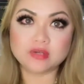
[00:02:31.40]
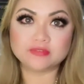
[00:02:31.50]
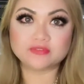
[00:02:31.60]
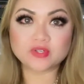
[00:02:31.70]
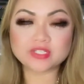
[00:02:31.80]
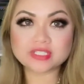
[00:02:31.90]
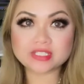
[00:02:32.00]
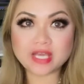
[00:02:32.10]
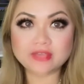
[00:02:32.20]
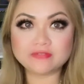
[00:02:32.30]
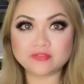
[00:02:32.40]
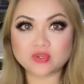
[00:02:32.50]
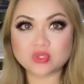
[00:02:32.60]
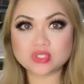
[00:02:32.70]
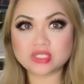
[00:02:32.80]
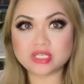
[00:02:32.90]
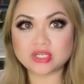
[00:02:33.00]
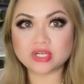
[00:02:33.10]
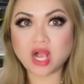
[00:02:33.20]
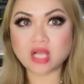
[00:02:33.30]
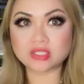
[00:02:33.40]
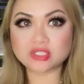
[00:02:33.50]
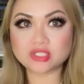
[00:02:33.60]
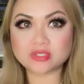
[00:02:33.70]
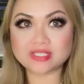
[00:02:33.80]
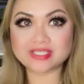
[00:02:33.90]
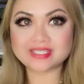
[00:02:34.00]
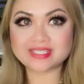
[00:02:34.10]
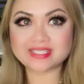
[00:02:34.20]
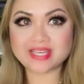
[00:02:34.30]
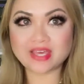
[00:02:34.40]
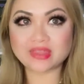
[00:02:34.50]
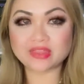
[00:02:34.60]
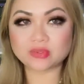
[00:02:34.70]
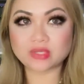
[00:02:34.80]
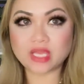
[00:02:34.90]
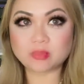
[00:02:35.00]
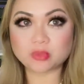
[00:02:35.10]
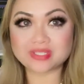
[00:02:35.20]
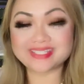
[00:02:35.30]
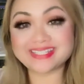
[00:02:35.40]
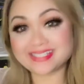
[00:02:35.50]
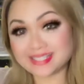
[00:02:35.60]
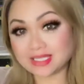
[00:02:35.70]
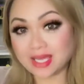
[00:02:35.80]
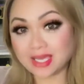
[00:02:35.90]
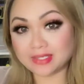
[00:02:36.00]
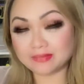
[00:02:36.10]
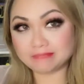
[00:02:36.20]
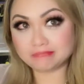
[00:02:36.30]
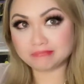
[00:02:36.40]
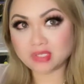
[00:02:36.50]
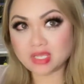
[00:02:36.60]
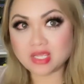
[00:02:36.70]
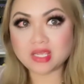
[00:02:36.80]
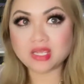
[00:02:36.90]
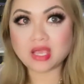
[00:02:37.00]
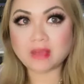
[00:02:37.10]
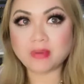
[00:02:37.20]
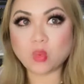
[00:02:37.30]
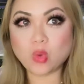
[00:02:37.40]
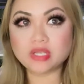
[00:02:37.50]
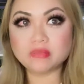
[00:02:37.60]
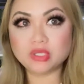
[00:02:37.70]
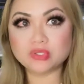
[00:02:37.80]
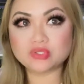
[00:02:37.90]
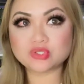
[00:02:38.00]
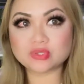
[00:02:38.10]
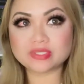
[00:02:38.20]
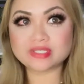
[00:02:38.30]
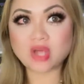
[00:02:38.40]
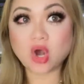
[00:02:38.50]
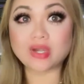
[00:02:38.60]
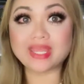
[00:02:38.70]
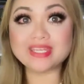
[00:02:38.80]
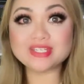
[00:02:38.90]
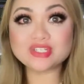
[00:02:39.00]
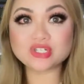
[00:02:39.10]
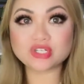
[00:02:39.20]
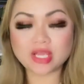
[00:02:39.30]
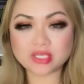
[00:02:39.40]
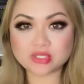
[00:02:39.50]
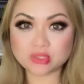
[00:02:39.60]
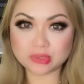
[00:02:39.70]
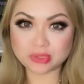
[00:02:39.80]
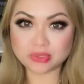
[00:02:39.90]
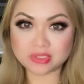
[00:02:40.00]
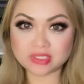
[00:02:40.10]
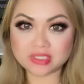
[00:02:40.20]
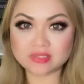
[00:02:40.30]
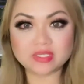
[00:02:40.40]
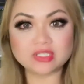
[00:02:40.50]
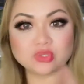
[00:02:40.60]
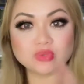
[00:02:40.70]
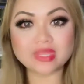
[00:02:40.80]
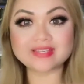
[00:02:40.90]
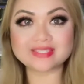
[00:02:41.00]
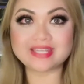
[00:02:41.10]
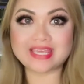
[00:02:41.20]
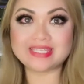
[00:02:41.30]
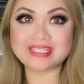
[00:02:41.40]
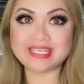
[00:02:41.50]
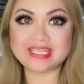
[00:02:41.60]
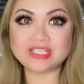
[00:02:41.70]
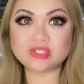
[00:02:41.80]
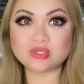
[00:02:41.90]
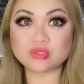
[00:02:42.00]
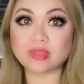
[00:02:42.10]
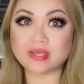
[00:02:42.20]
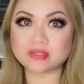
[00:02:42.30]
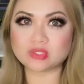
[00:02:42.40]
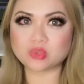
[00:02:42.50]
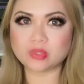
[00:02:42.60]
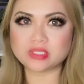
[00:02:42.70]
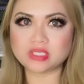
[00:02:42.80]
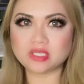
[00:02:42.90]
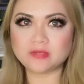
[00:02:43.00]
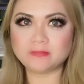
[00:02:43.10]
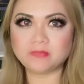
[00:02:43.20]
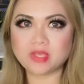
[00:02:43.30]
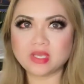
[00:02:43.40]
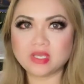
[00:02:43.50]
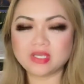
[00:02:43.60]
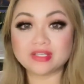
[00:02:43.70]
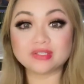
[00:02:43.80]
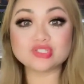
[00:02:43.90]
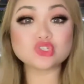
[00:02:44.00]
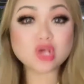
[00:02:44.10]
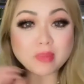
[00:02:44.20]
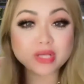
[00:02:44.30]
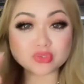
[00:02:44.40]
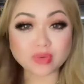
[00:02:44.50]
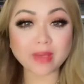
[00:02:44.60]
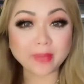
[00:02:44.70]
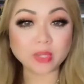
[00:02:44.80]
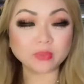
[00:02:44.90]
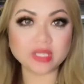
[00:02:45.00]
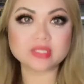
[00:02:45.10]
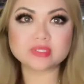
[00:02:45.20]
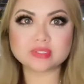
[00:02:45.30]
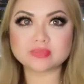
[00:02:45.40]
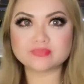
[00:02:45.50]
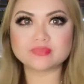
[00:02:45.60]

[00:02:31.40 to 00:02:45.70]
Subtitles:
First year college students is at 38% decline. About 1 million students are international students in 2019 to 2020. Now let's talk about dropout rates.